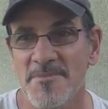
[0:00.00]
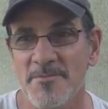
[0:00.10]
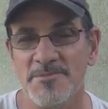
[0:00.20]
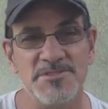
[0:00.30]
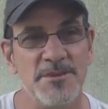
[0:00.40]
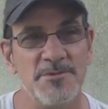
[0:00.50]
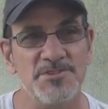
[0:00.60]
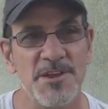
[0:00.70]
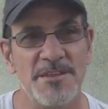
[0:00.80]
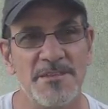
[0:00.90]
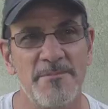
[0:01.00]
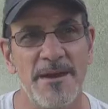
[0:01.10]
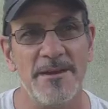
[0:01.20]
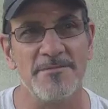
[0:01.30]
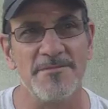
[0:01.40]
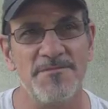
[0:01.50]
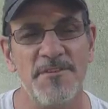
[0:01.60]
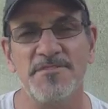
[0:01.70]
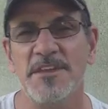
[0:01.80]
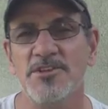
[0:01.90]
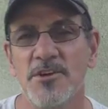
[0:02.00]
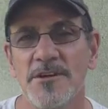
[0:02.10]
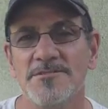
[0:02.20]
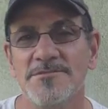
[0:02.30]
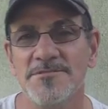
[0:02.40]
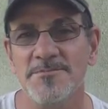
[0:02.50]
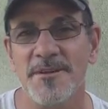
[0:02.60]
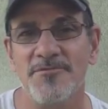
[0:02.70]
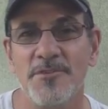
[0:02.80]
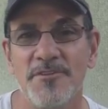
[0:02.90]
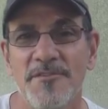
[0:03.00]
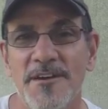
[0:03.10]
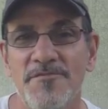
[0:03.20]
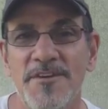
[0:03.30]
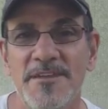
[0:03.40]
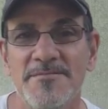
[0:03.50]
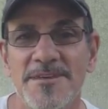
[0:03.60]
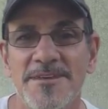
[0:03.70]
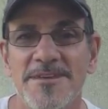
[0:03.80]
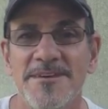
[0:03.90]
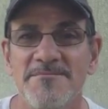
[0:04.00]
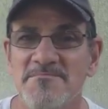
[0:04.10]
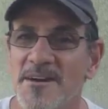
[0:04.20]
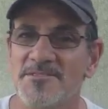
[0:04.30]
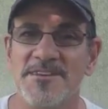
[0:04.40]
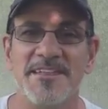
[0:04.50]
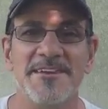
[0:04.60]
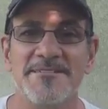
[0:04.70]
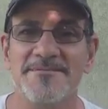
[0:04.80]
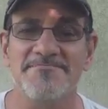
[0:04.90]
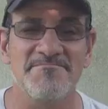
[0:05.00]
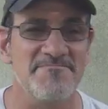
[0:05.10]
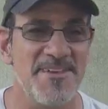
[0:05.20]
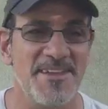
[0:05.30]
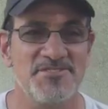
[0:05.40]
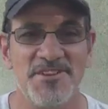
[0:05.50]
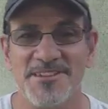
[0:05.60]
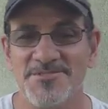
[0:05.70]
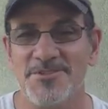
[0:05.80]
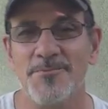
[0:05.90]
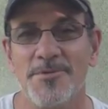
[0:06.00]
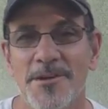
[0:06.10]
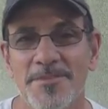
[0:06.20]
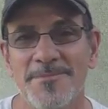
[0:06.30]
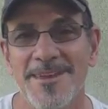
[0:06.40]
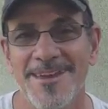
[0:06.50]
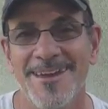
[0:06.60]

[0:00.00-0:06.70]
let me see, we shot it about 15 yards. It's about 45 feet. I was getting headshots with no problem.